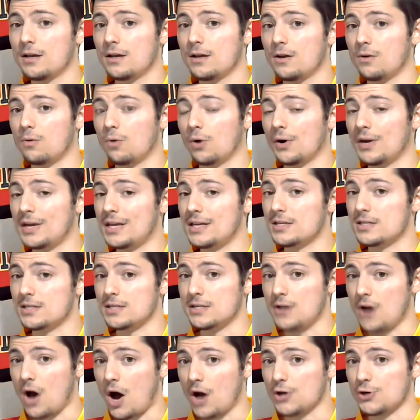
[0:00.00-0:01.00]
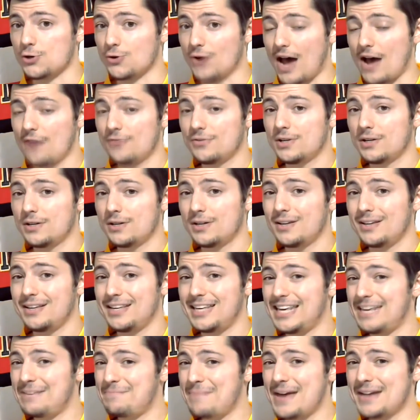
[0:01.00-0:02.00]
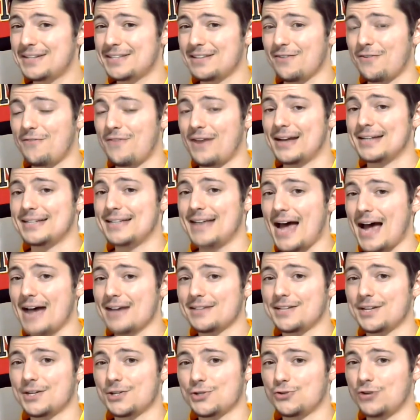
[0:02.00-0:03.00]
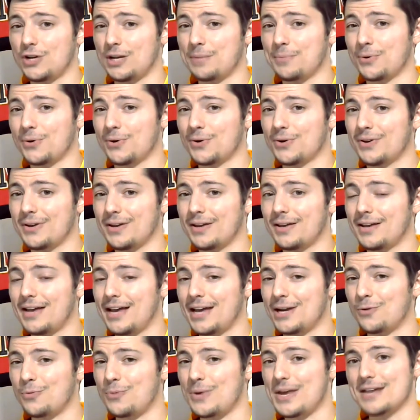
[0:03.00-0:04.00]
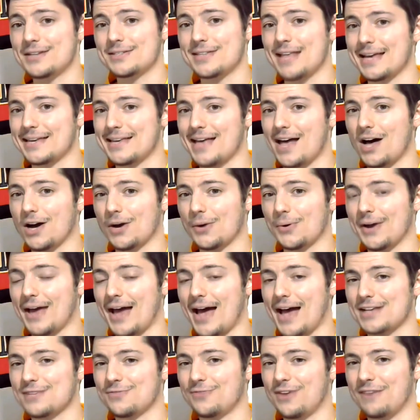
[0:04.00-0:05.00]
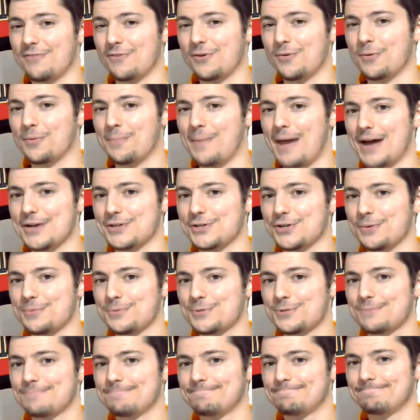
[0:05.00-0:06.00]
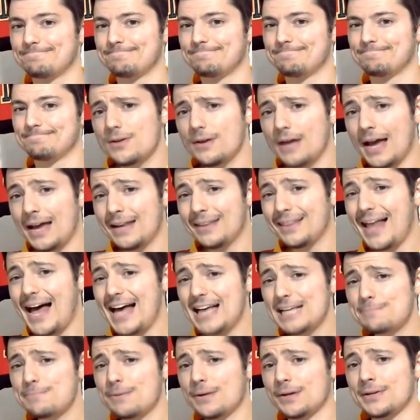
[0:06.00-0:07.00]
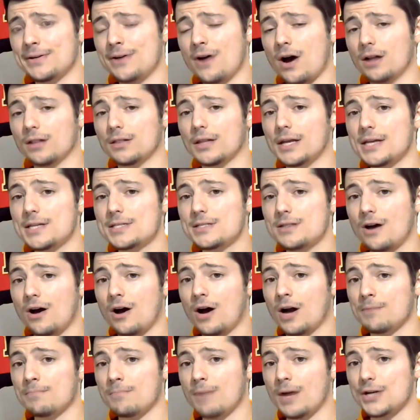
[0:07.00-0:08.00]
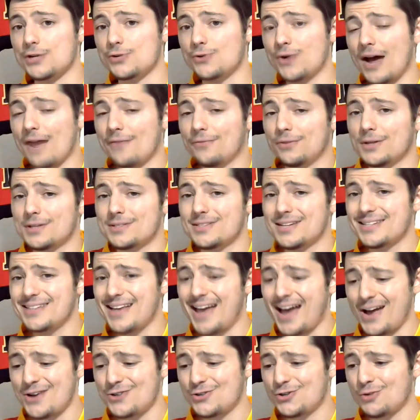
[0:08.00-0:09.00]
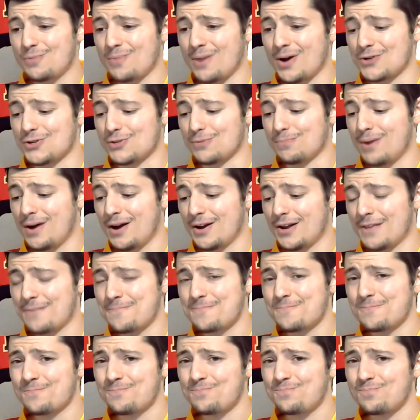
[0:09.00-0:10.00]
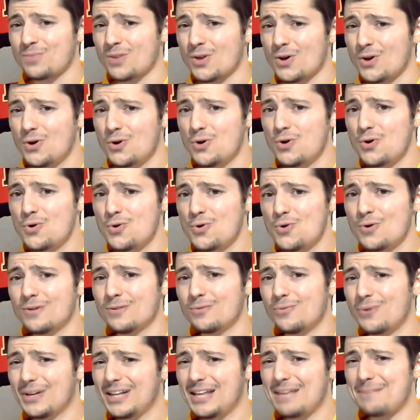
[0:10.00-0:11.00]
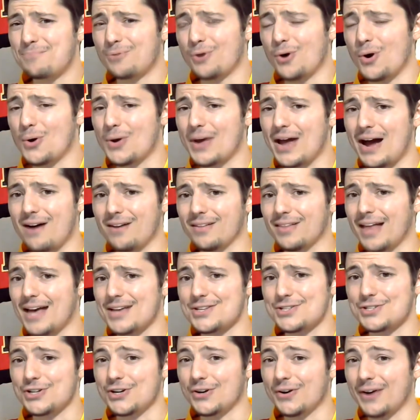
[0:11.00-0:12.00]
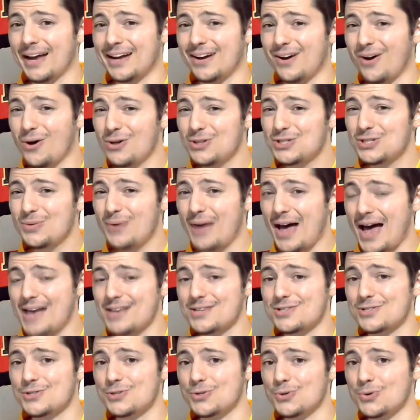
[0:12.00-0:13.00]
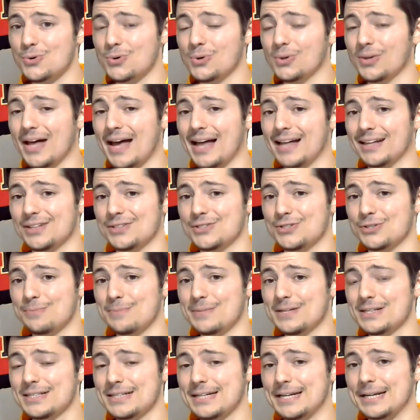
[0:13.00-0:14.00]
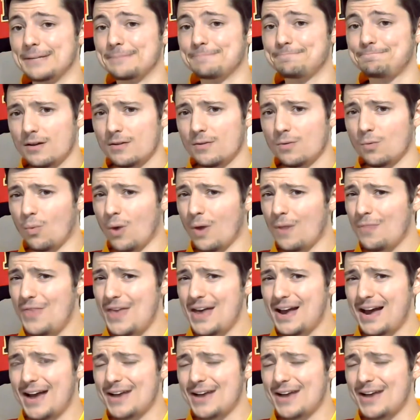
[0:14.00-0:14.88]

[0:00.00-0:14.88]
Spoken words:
where he's not drafted, he makes a fantastic streamer in weeks that Calgary has favorable matchups. And last but not least on my draft list is Andrew Mangiapane, who really broke out last year and also has dual eligibility. One thing I